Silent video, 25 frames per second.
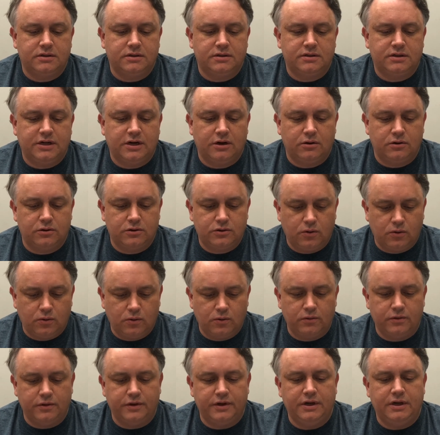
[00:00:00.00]

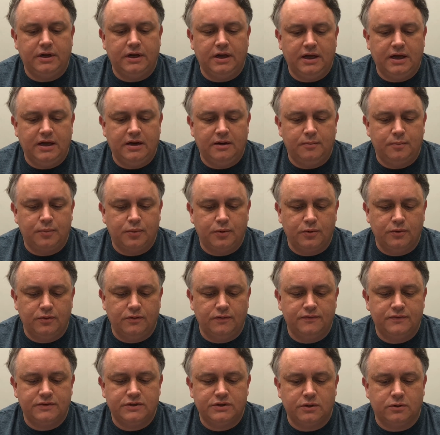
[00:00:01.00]
territorially and
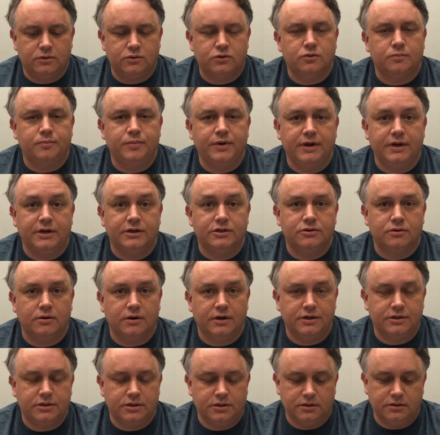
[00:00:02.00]
improve social
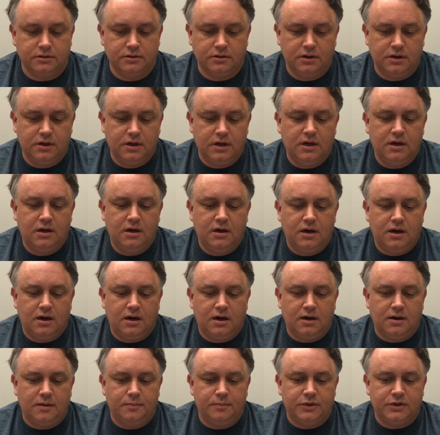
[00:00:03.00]
penetration
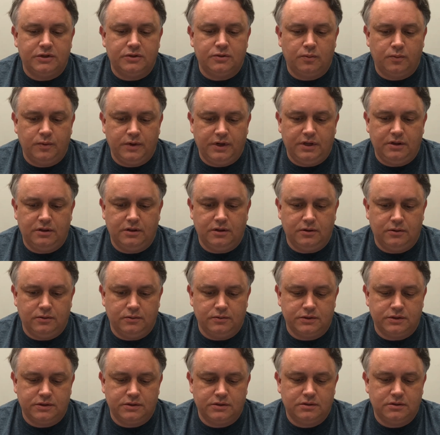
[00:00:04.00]
between
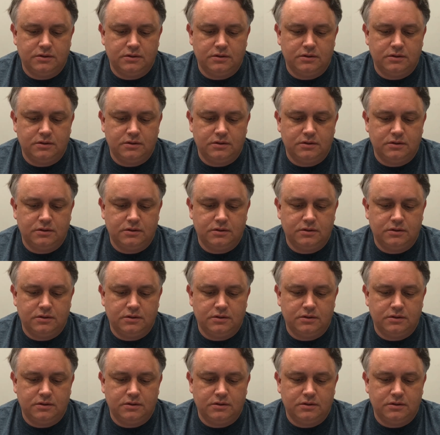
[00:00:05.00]
those